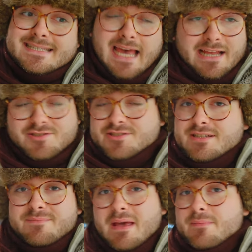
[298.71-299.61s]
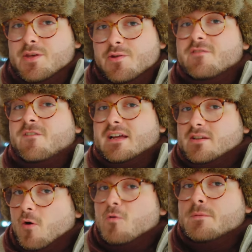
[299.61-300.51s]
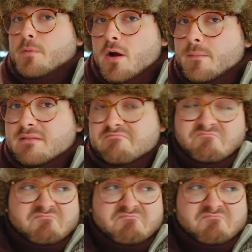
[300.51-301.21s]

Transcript: potentially maybe you could find a whole apartment